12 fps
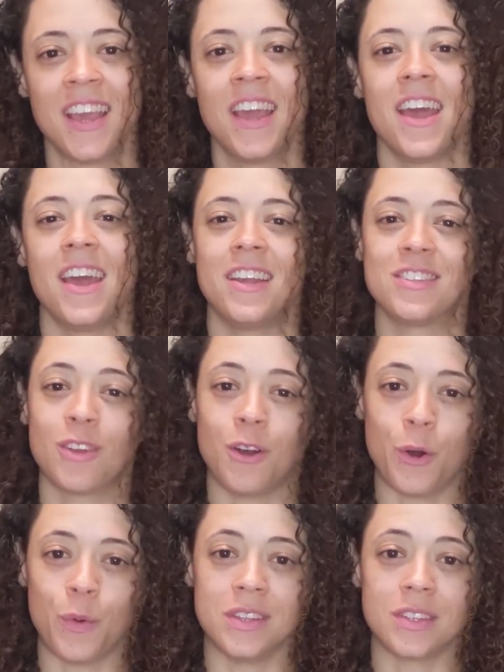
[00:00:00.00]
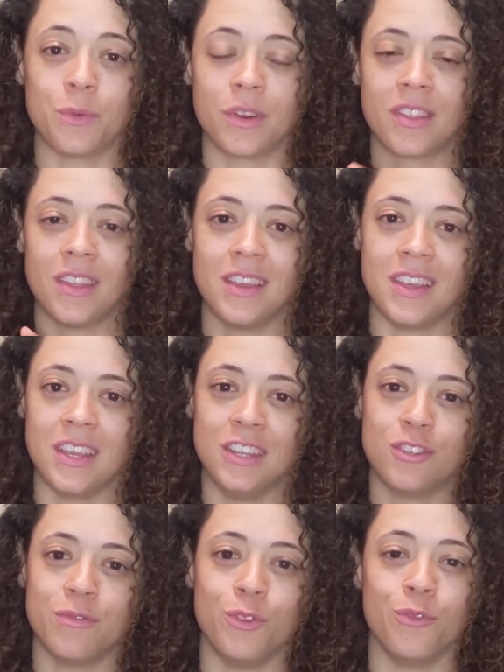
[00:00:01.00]
And as always, I want to thank each of
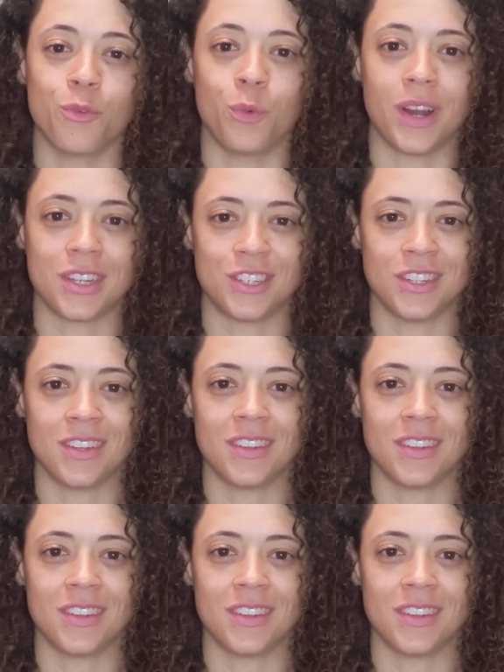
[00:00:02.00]
you for watching.